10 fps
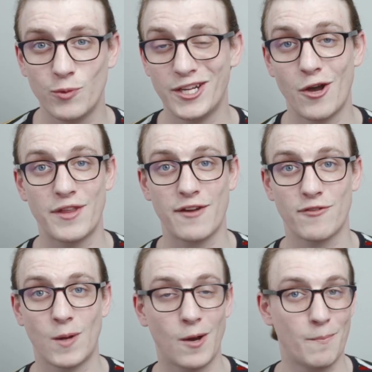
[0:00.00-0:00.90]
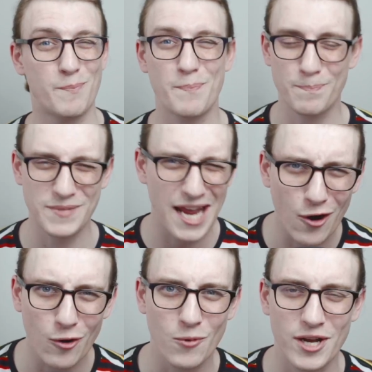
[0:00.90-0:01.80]
We know that from our
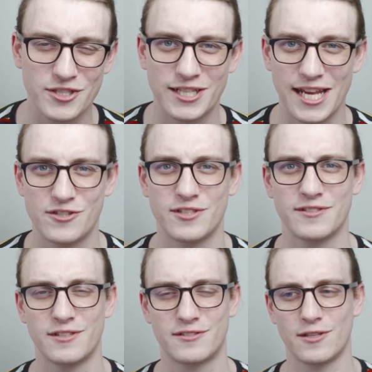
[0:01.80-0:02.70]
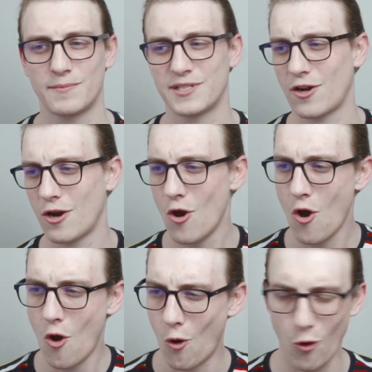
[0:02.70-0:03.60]
terrible education systems and our
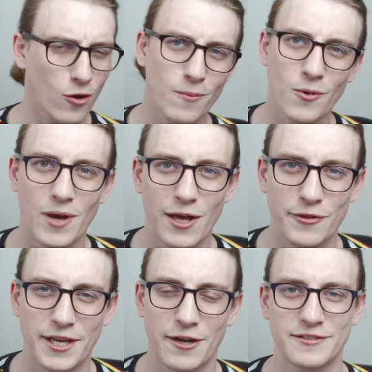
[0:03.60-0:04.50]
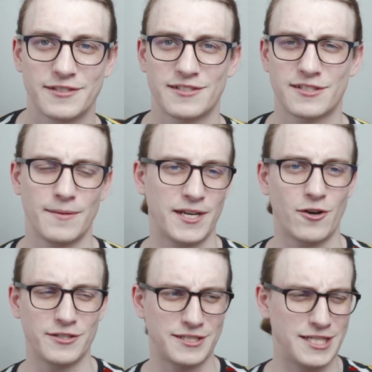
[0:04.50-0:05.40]
horrible healthcare system and
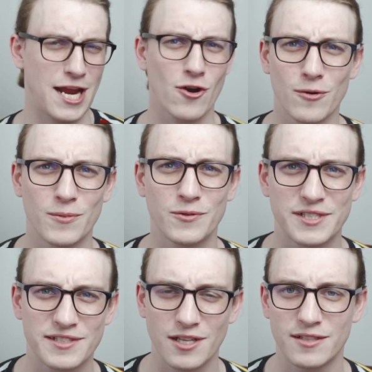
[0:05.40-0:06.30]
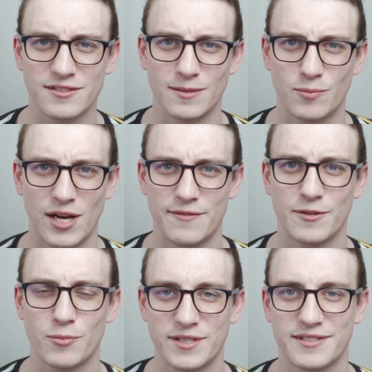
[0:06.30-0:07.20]
our terrible, disgusting
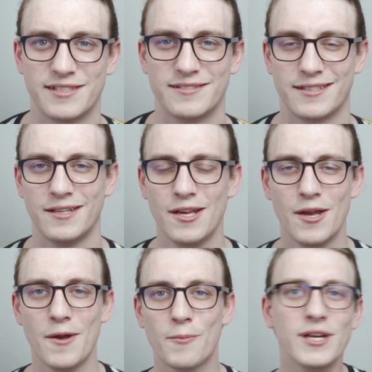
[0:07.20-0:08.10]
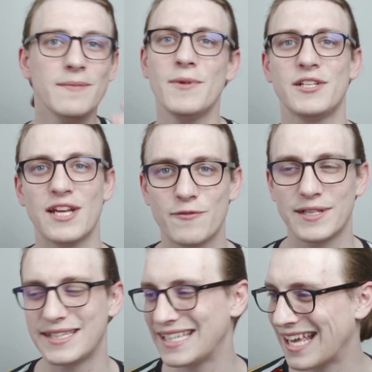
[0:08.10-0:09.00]
private prisons and pretty much
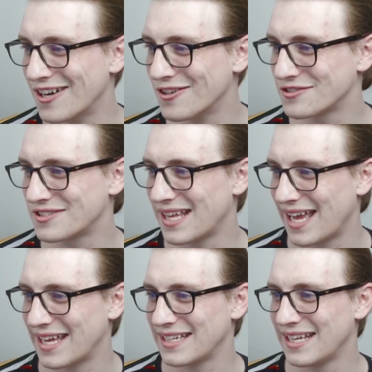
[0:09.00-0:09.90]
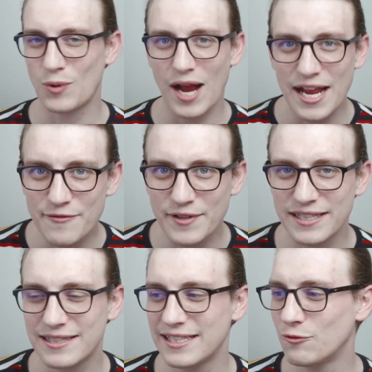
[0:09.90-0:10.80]
everything else, that
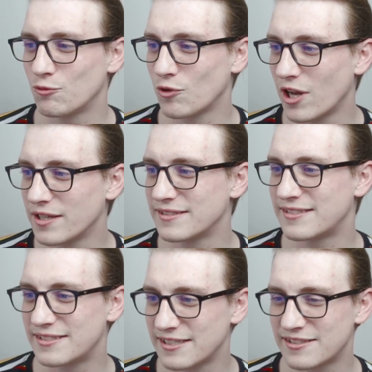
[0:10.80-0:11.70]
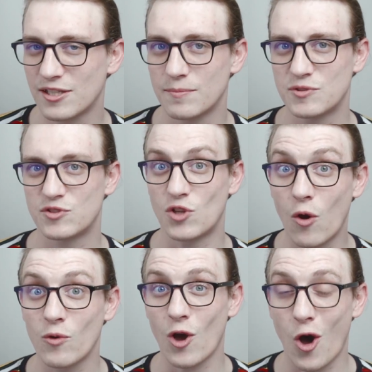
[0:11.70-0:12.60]
privately run systems
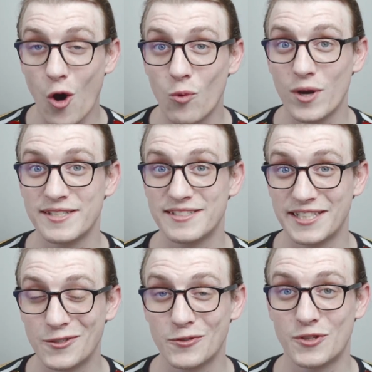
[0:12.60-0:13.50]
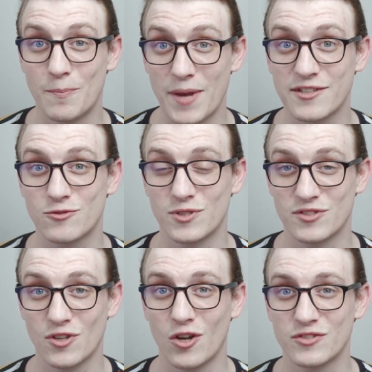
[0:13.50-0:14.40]
don't always yield the best
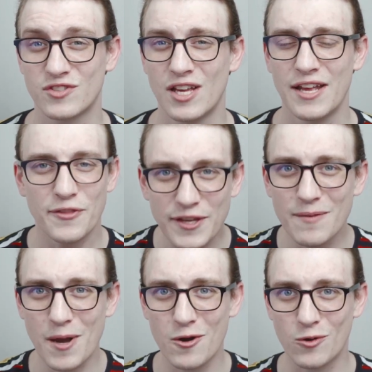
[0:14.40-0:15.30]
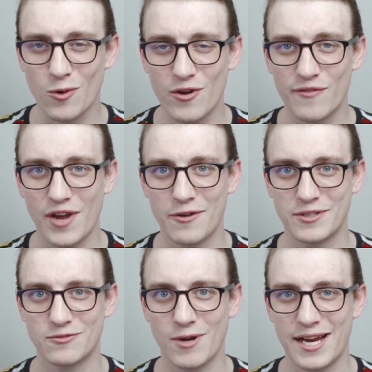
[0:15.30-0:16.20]
results. Think about
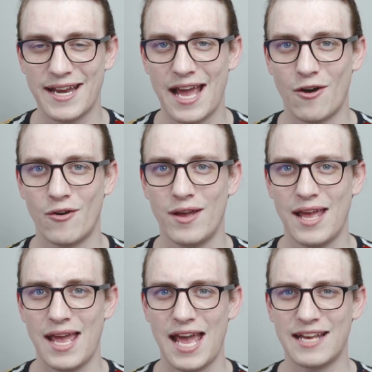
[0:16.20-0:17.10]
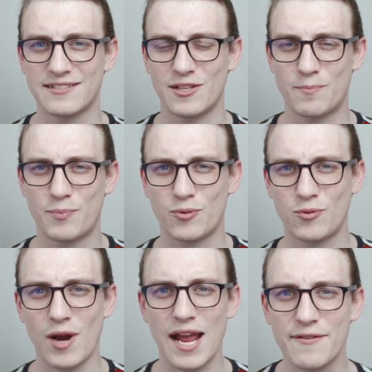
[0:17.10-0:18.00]
coronavirus right now. Has the
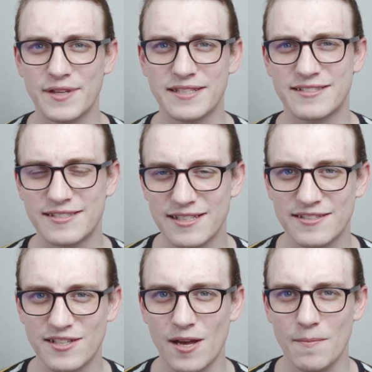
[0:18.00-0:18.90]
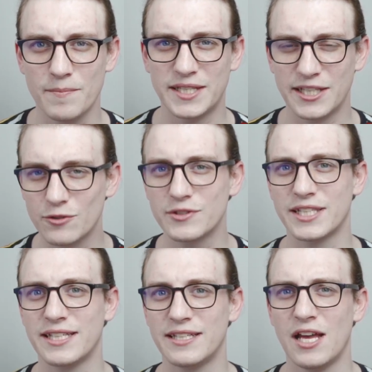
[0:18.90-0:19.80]
private system
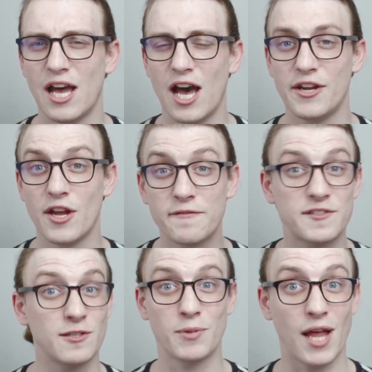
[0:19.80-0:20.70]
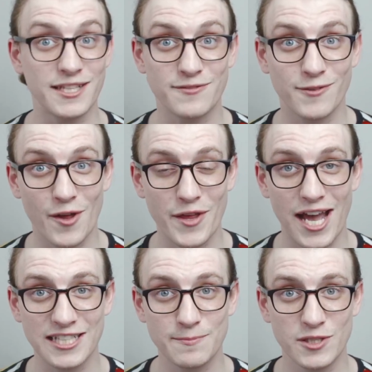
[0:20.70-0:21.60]
yielded enough supplies for all the
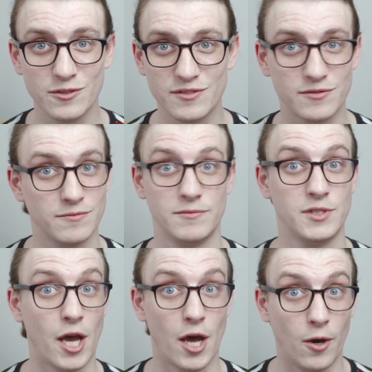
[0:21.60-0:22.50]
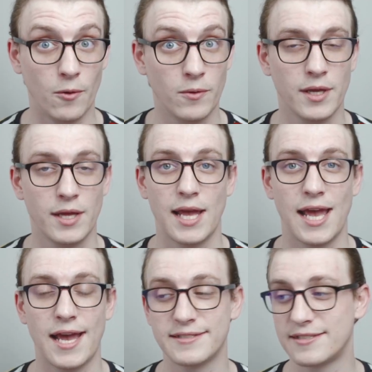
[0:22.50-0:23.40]
hospitals? No.
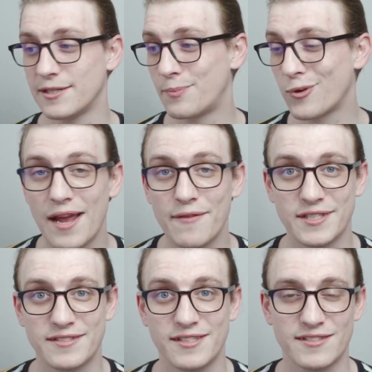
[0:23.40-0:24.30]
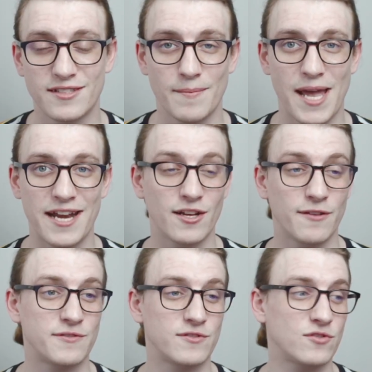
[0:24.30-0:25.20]
Has the private system had
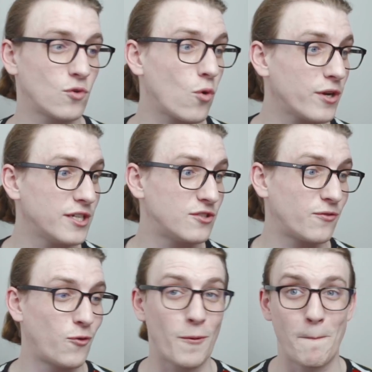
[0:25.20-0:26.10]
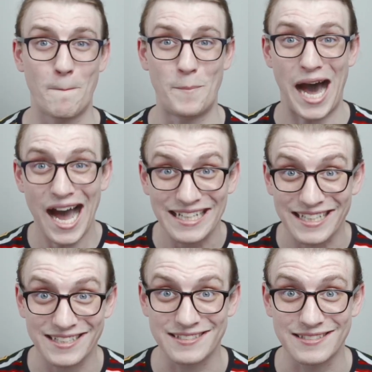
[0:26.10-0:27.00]
enough storage for
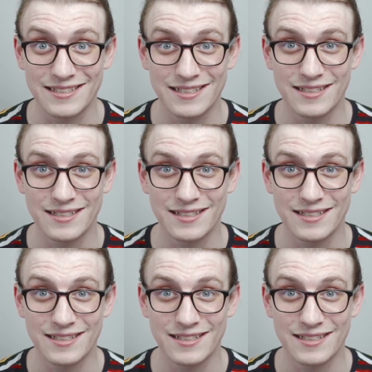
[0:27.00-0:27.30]
bodies?